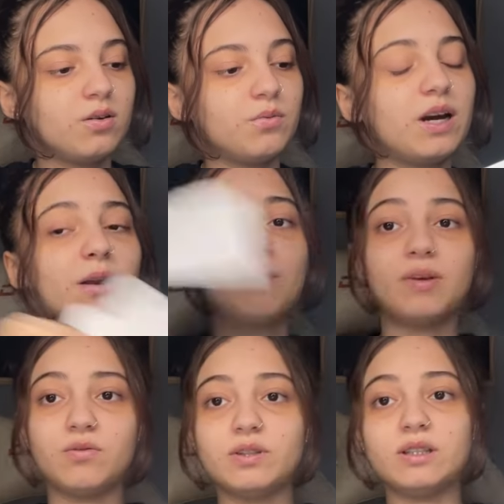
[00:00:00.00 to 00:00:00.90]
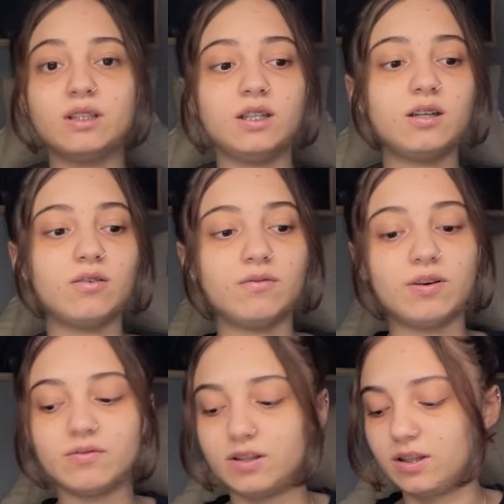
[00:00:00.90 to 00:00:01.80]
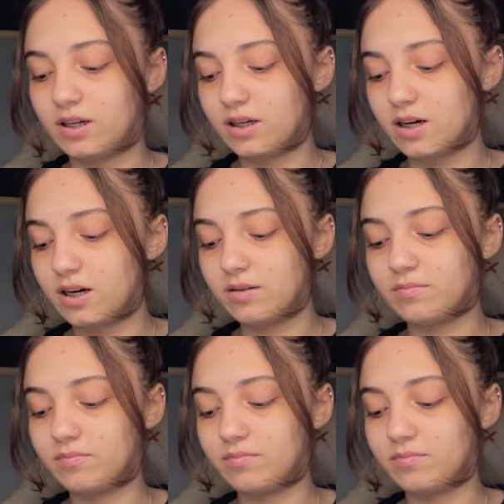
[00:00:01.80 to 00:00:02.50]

we got a big receipt of everything that I got.